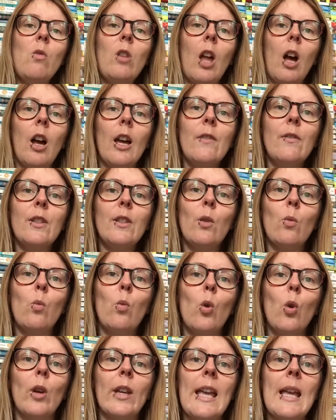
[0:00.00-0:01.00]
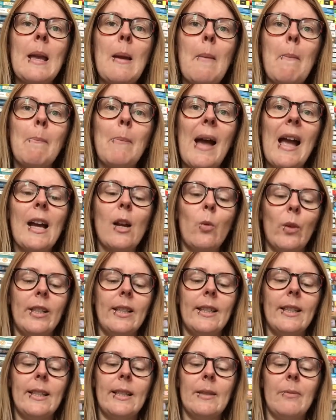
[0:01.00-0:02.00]
lives walking
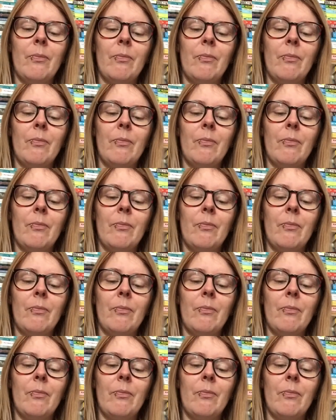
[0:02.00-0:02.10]
backwards.